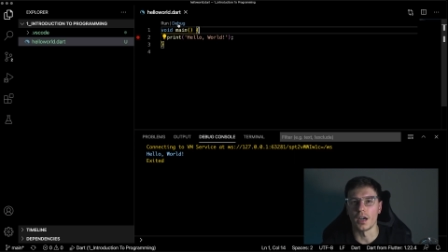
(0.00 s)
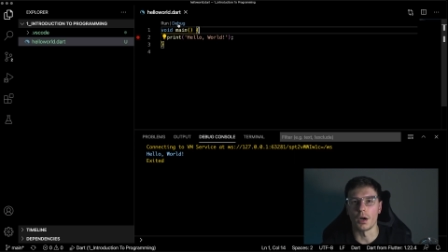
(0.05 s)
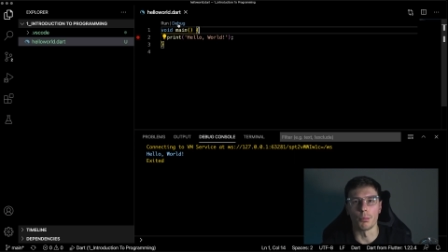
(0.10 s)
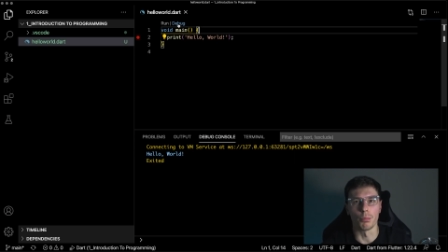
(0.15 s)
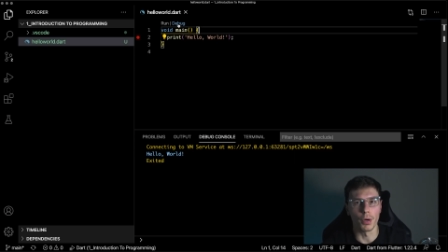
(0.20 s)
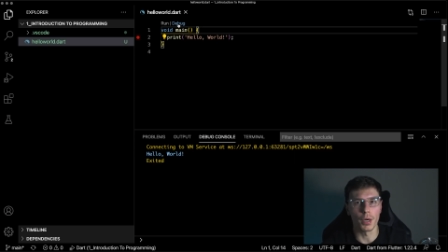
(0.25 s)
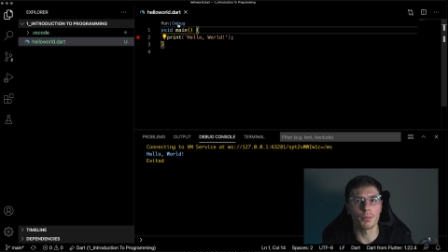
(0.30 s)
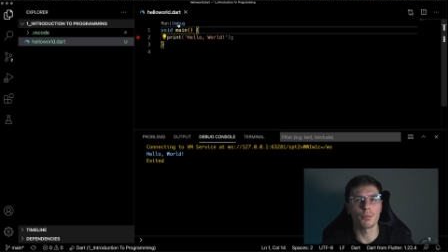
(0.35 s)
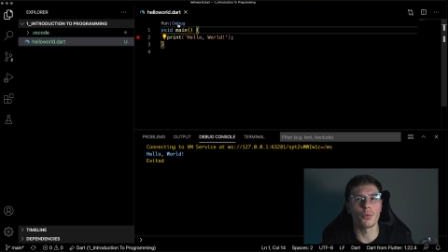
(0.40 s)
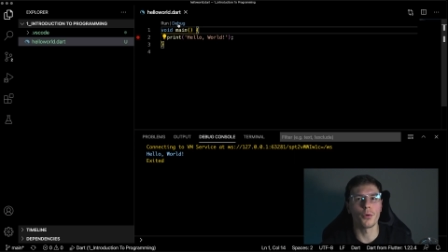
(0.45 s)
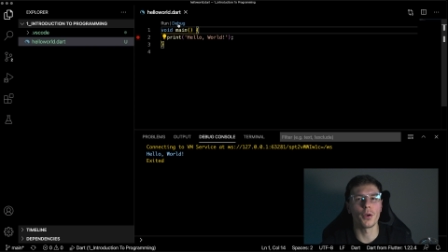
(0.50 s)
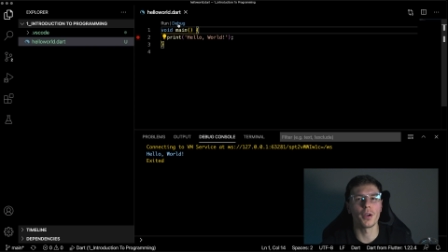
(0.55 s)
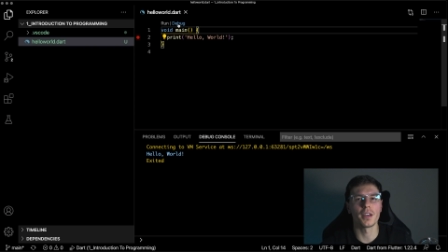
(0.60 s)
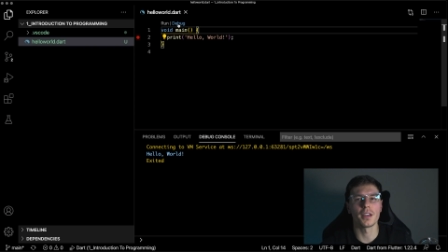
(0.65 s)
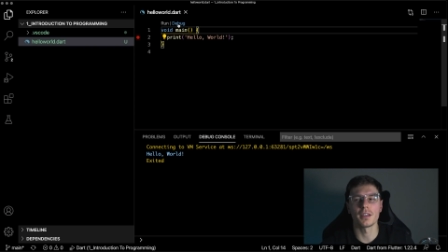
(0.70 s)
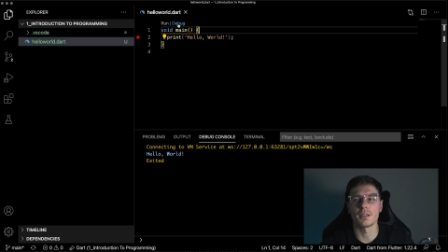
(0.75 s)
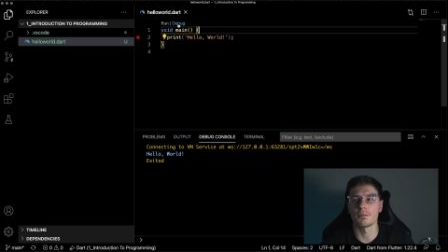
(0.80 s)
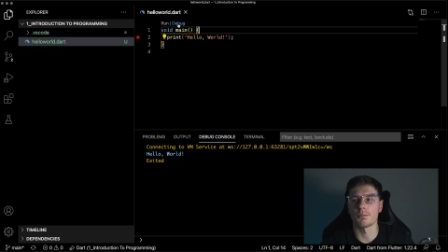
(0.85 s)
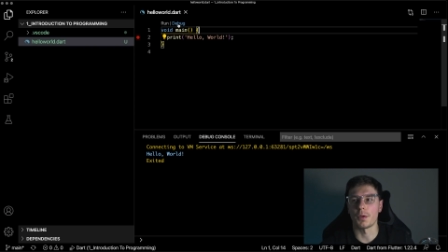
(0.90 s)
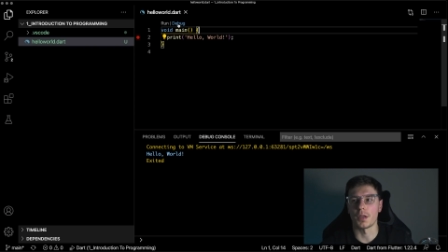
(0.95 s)
A
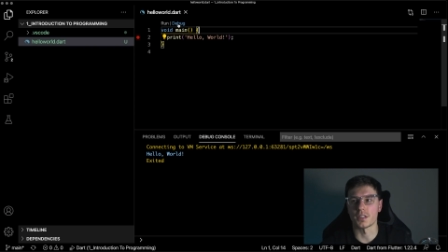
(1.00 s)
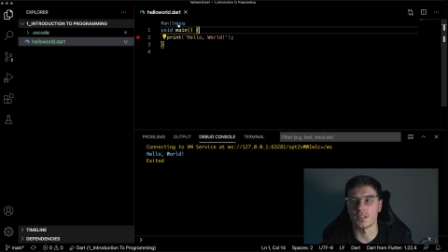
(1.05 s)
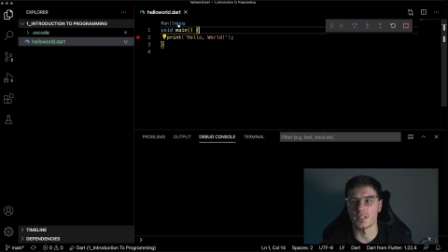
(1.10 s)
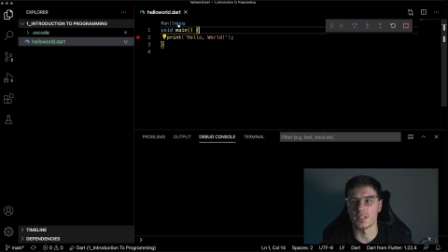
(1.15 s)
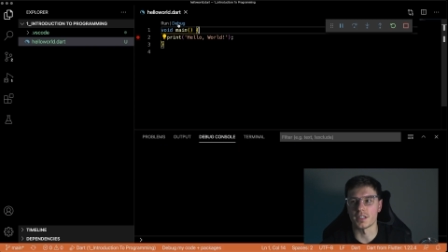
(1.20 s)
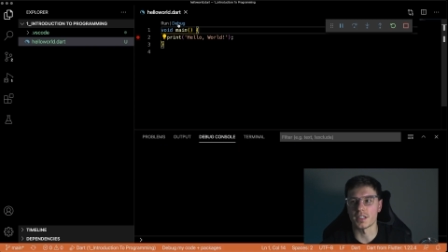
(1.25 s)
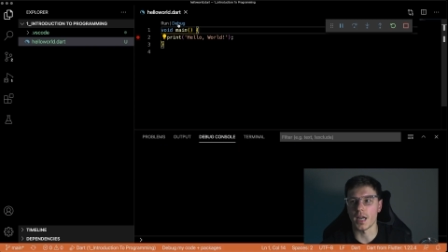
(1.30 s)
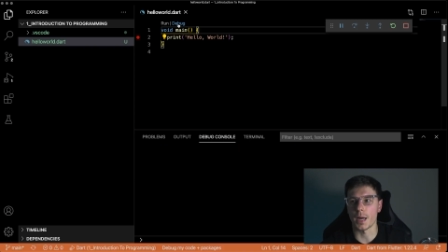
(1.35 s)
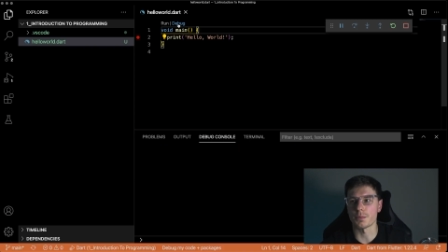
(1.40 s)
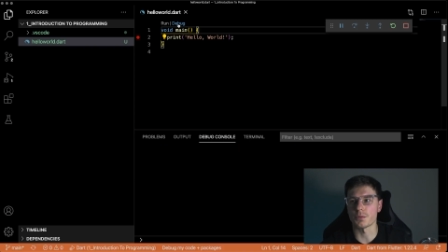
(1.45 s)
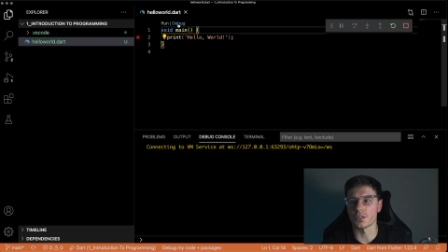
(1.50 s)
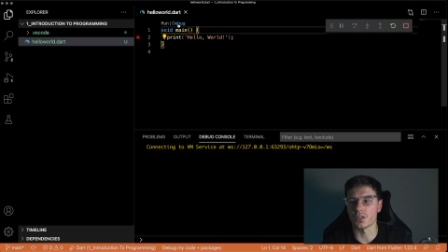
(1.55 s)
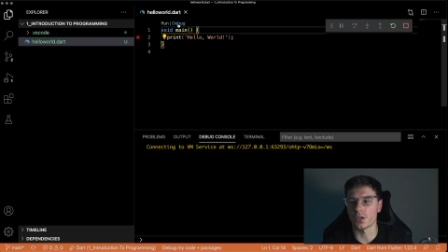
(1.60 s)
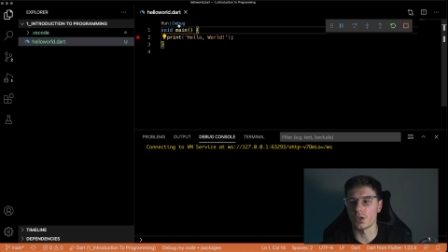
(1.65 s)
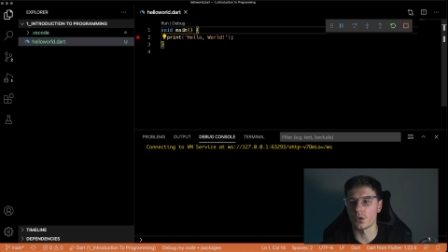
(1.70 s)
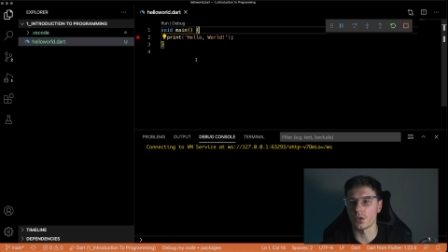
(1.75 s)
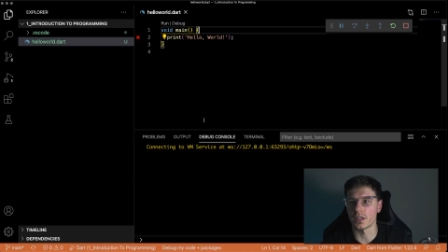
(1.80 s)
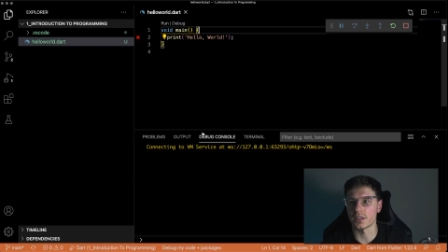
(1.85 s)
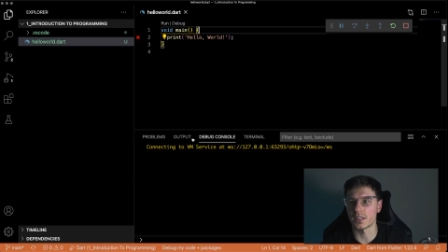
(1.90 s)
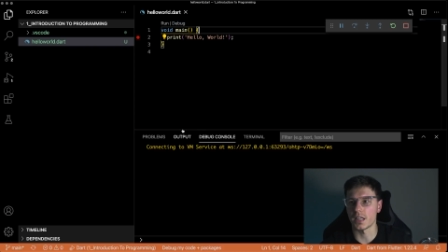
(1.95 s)
breakpoint basically stops the
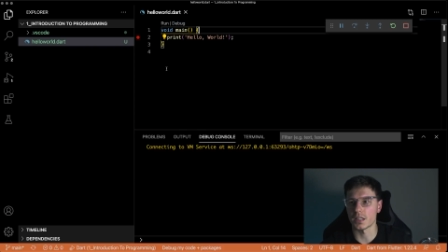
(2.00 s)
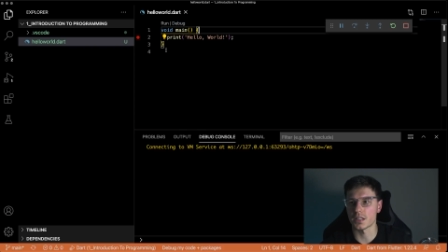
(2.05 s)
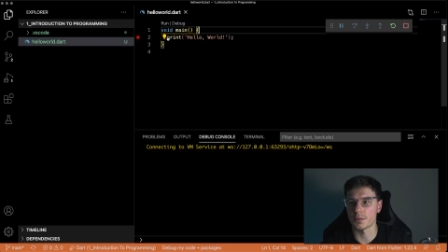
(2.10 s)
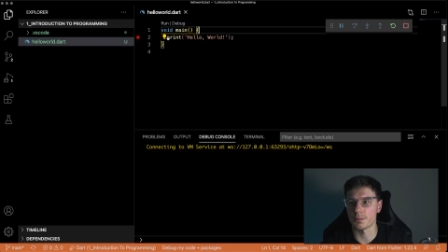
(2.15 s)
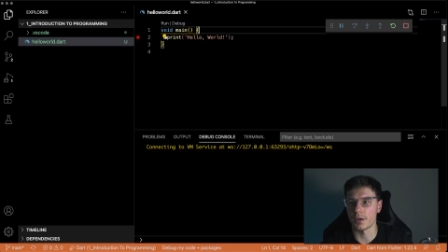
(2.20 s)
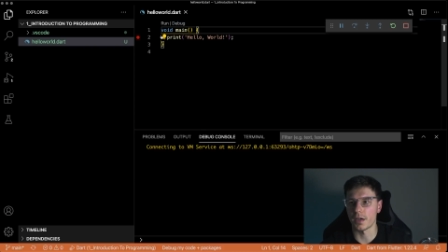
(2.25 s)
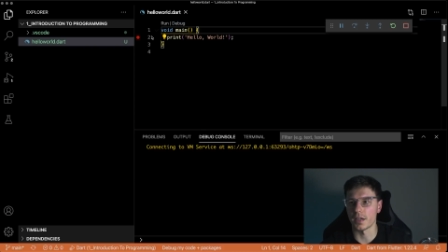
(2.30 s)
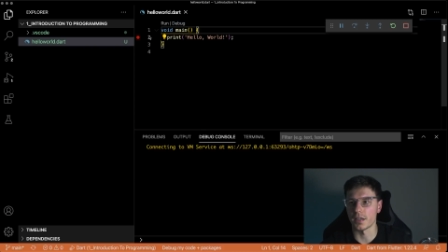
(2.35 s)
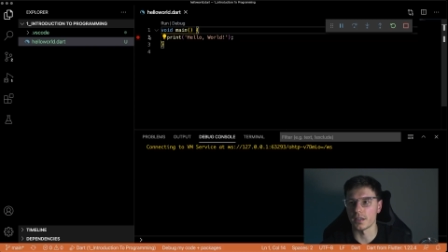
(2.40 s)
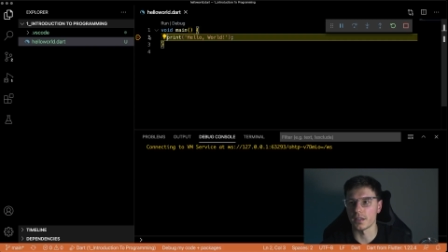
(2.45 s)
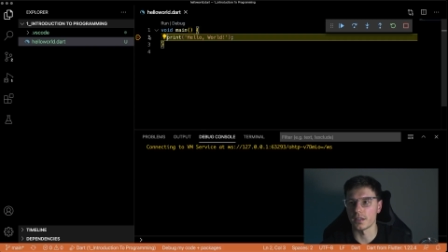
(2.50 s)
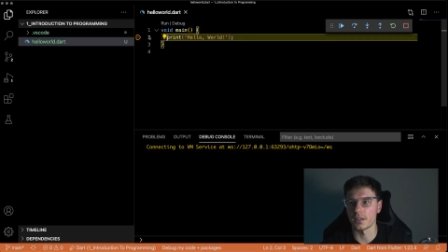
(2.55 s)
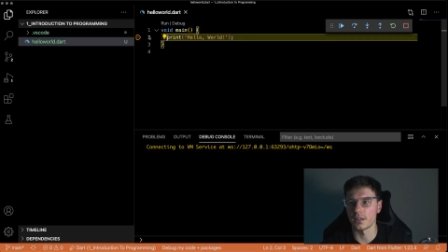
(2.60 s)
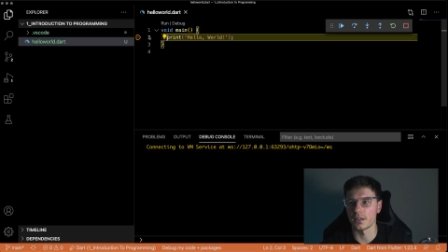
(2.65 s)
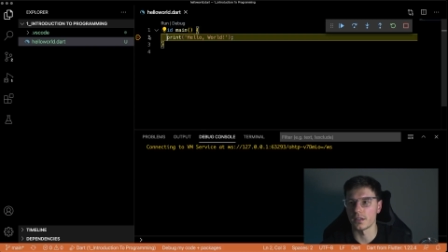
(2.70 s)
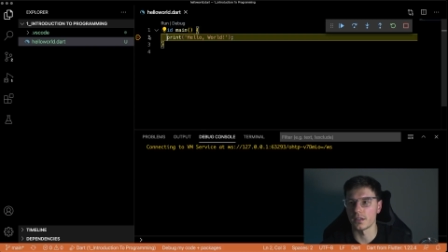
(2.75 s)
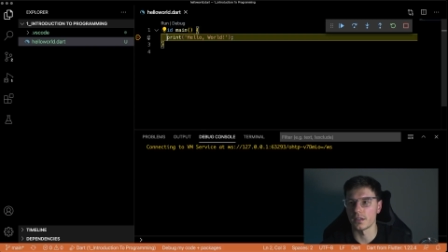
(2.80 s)
code at that spot,